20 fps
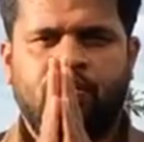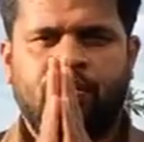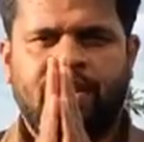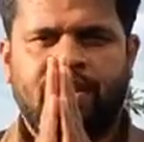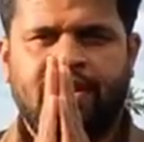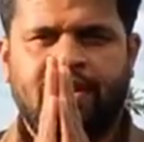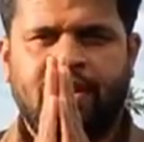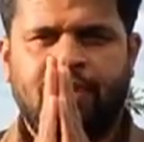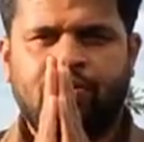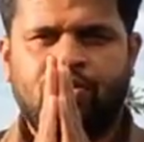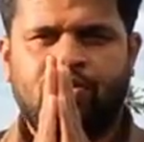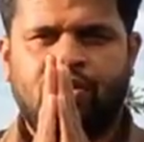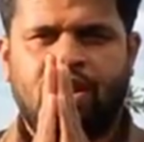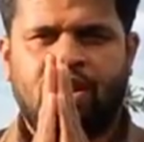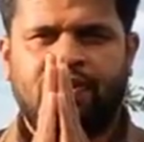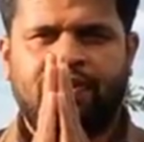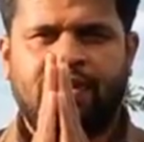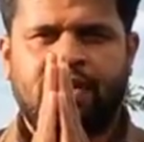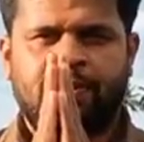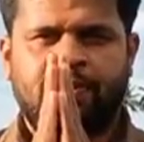Welcome to
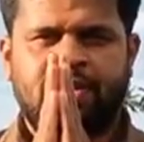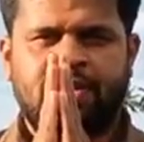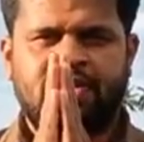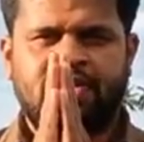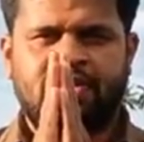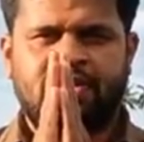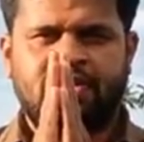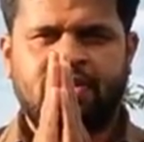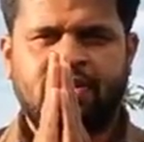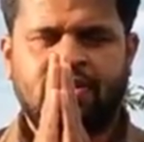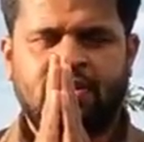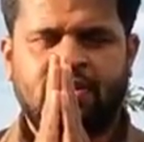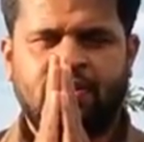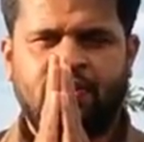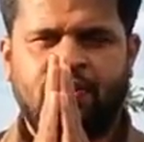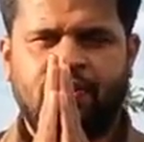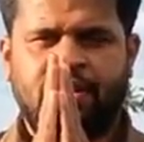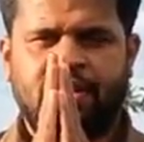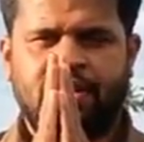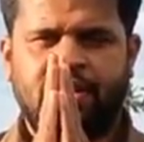all farmers.
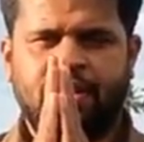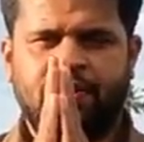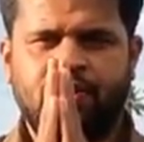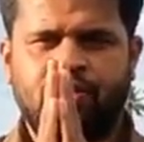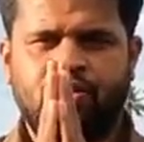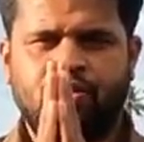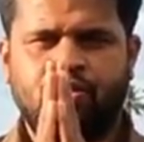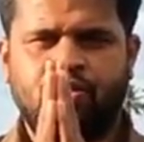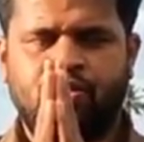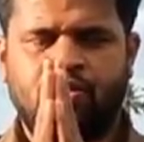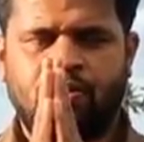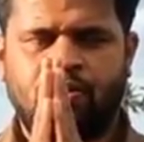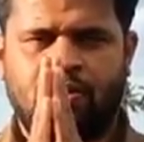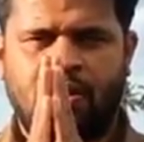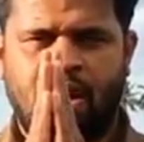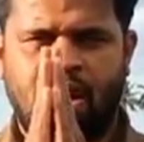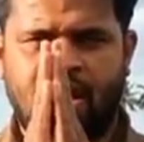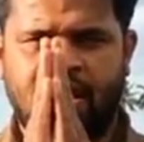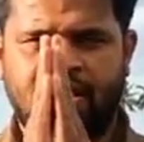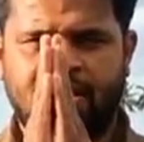Welcome to
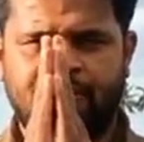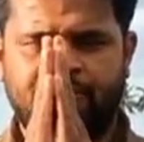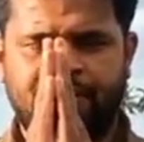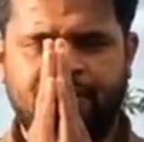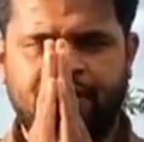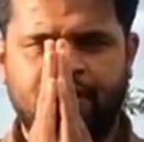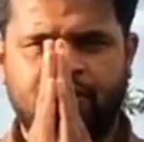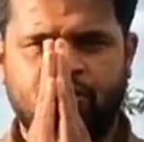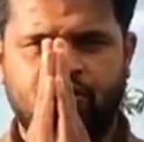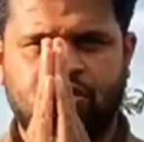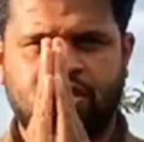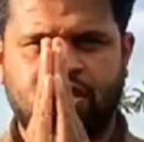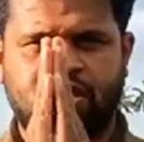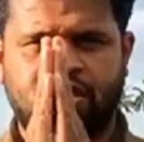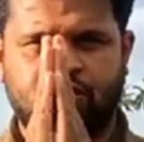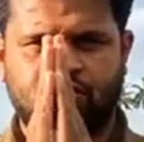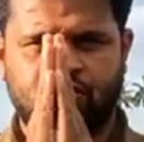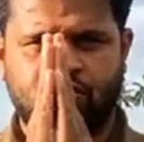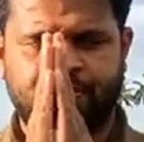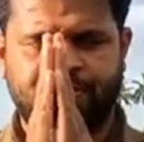Mahaganpati
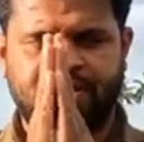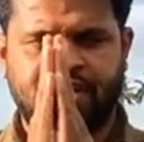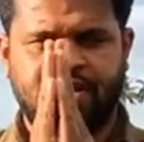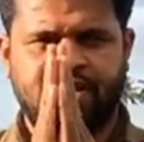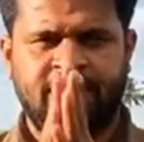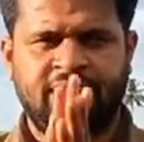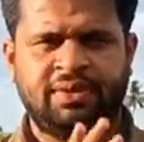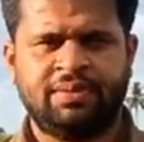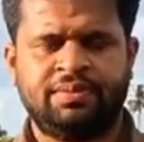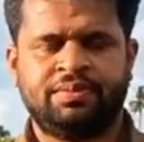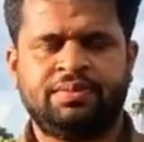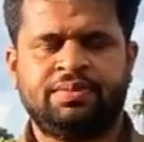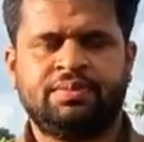Krushi YouTube channel.